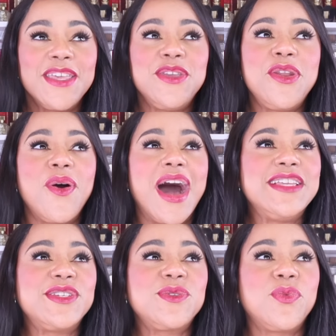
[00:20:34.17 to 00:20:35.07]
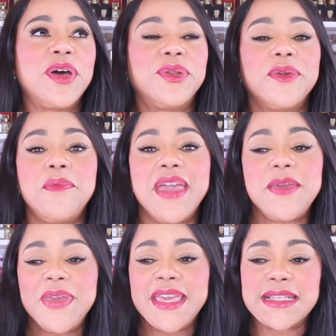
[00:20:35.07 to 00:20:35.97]
You know, I just wondered,
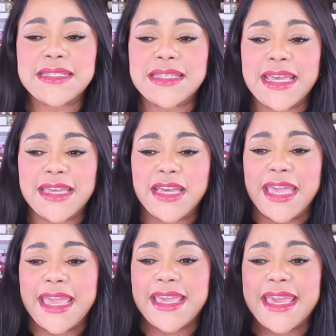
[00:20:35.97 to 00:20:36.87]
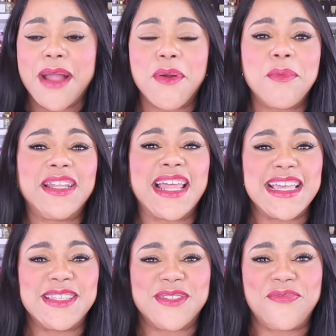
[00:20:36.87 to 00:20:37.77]
maybe it's like a
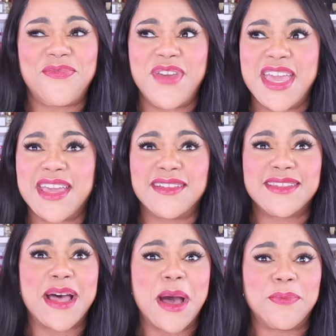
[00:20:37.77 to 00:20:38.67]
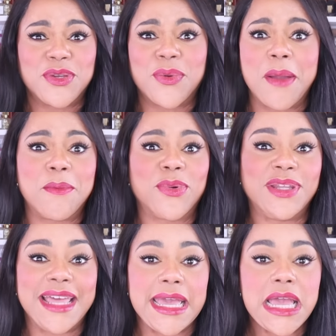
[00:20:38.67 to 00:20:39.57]
caramelized fig topped creme
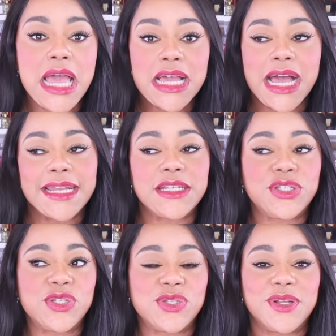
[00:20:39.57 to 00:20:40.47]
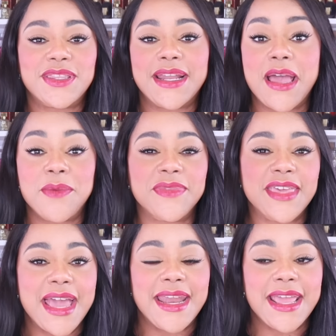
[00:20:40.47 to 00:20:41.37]
brulee kind of dessert that I'm
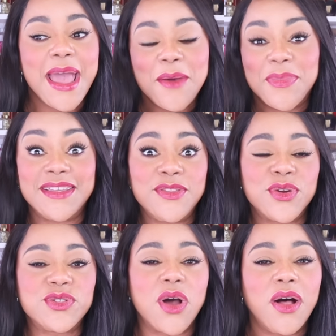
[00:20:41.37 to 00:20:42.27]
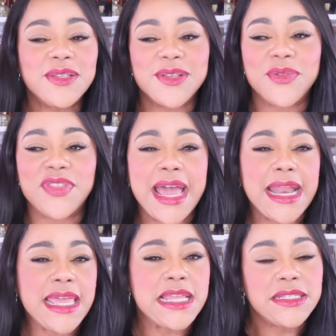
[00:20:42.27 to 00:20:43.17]
getting. But then there's also that
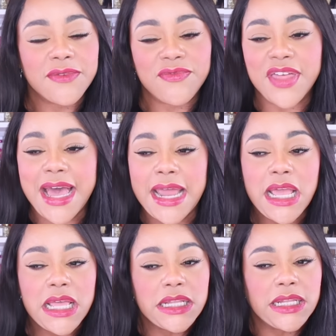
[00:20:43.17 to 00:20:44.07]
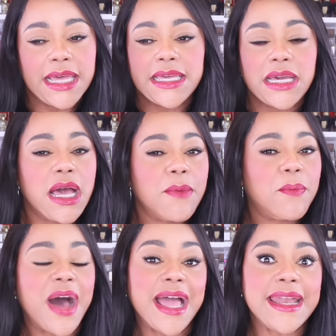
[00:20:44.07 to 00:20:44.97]
hint of that like
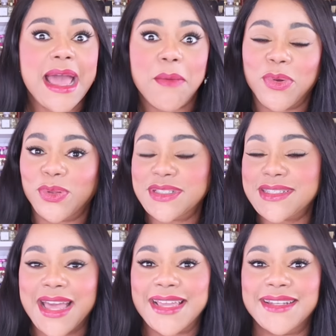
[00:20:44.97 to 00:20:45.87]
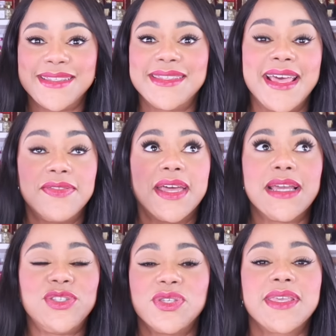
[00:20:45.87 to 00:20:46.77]
pineapple kind of scent that
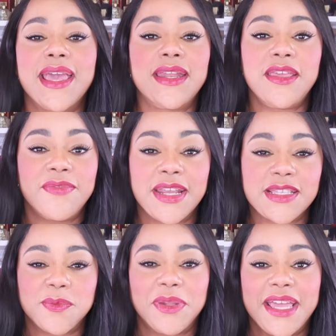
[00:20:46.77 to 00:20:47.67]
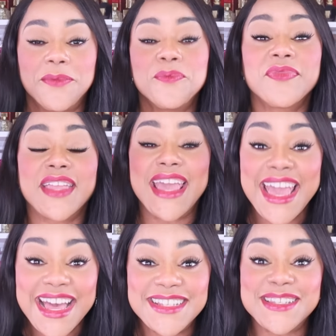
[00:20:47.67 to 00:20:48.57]
I just can't even explain.
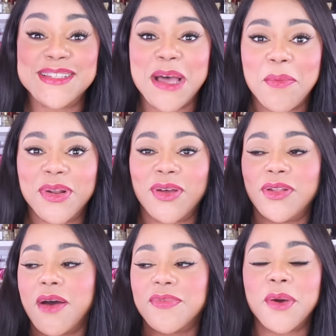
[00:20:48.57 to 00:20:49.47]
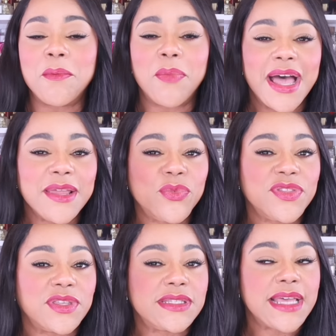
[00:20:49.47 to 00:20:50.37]
And to top it all off, combined
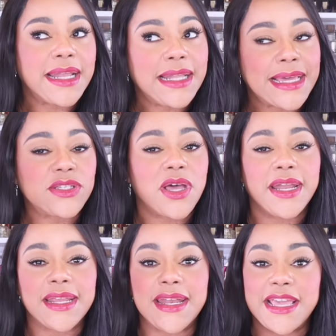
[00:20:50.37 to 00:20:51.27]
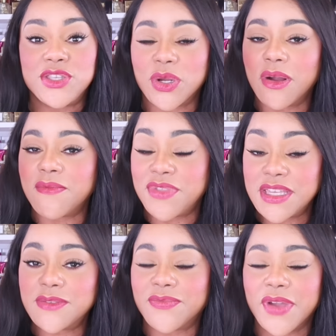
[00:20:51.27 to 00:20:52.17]
with the tad lactonic nature of
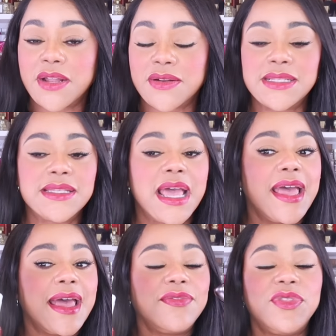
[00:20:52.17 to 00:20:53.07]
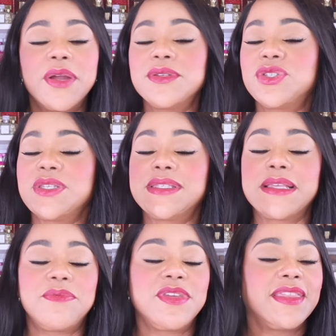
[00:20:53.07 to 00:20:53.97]
this fragrance, there is just
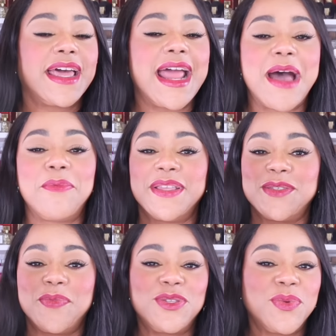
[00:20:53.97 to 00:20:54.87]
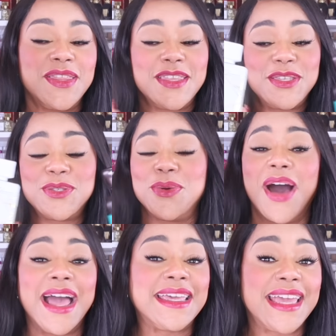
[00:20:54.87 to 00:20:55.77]
something that happens between these two.
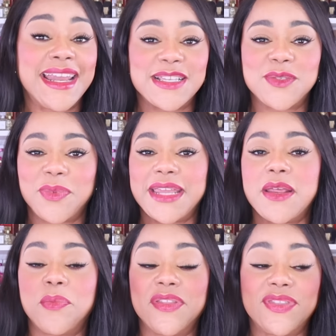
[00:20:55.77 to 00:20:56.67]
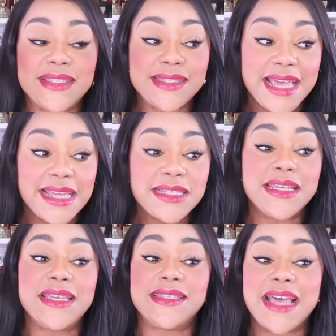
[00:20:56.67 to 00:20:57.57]
I can't explain it, but the
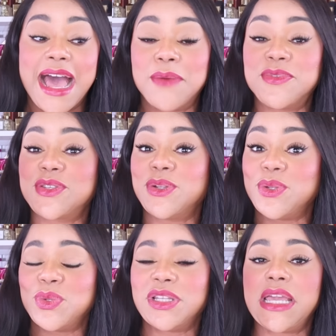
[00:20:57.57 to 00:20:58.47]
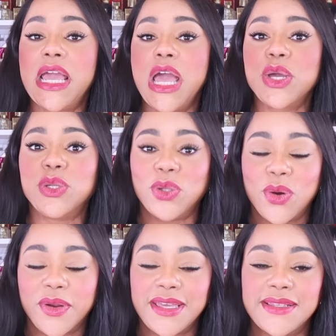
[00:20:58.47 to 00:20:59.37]
scent is absolutely
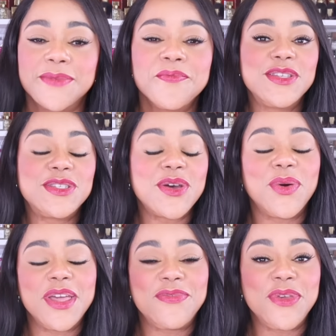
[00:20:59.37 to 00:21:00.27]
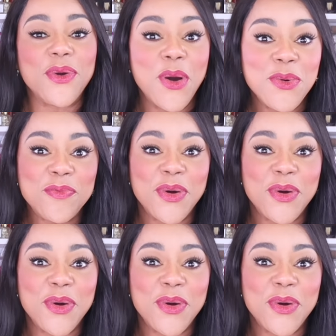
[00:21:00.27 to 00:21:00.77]
glorious. So if you own